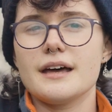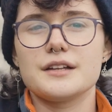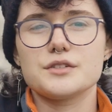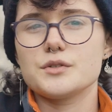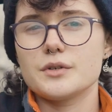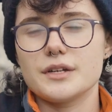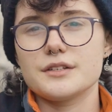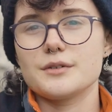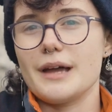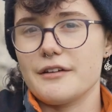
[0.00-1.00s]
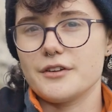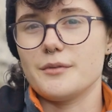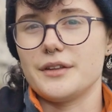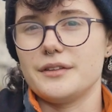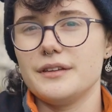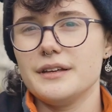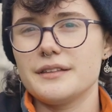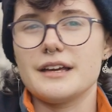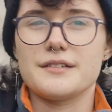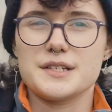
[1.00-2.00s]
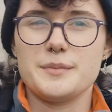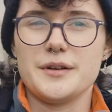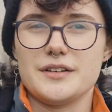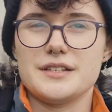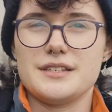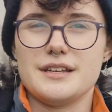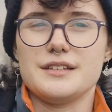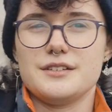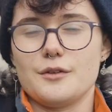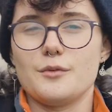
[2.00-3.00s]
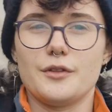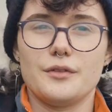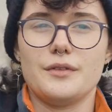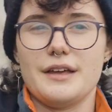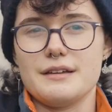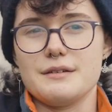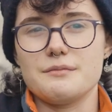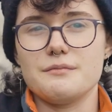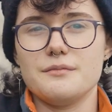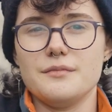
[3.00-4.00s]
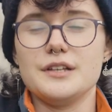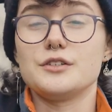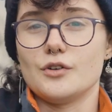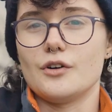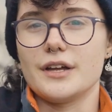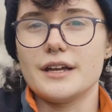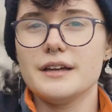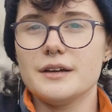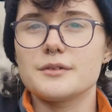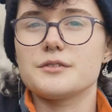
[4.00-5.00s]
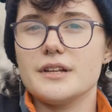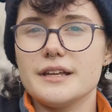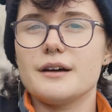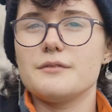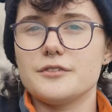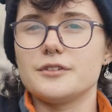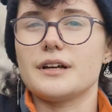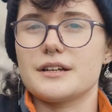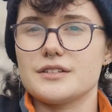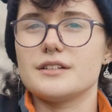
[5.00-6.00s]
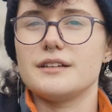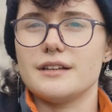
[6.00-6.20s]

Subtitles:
and just talking to everyone, their experiences, you know, what they enjoy was really helpful actually,